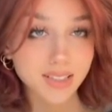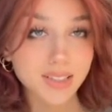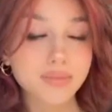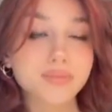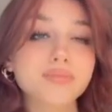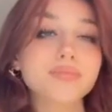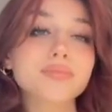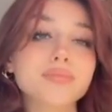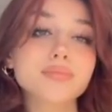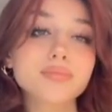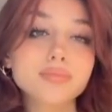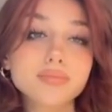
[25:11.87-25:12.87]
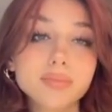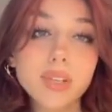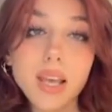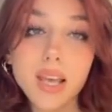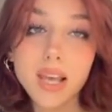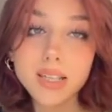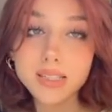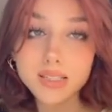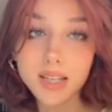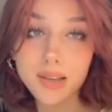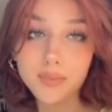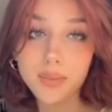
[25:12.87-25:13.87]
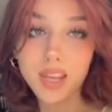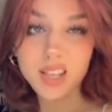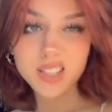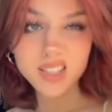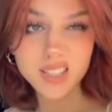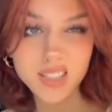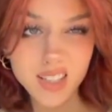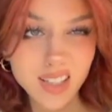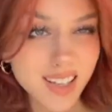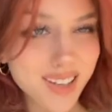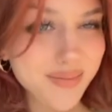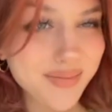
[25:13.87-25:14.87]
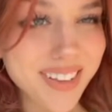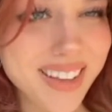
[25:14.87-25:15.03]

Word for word: I know a video that horrifies me to